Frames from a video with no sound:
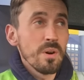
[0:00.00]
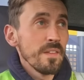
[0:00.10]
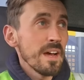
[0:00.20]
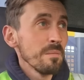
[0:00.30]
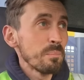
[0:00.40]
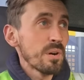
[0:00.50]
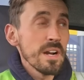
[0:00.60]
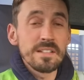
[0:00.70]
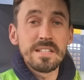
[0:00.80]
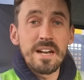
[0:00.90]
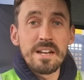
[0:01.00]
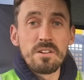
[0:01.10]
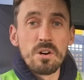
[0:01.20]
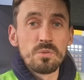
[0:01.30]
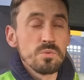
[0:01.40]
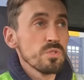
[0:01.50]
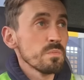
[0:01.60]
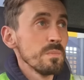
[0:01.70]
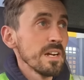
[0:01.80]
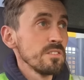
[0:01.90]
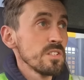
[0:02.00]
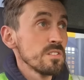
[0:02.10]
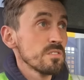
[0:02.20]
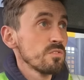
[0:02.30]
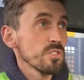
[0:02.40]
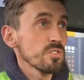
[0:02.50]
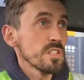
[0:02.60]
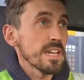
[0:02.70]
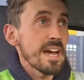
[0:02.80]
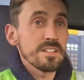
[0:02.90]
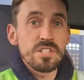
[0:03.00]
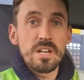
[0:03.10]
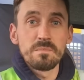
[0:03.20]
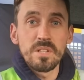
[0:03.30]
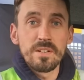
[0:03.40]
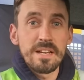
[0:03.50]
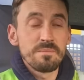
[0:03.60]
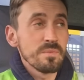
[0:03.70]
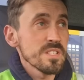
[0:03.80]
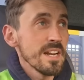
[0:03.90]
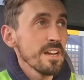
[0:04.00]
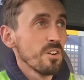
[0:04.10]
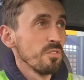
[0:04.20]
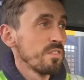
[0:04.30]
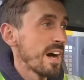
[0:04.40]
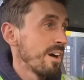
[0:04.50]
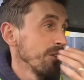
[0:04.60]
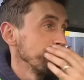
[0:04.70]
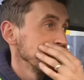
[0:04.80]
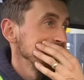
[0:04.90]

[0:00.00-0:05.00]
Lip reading: and that prick Danny Rose manages just to catch him, done a cynical foul.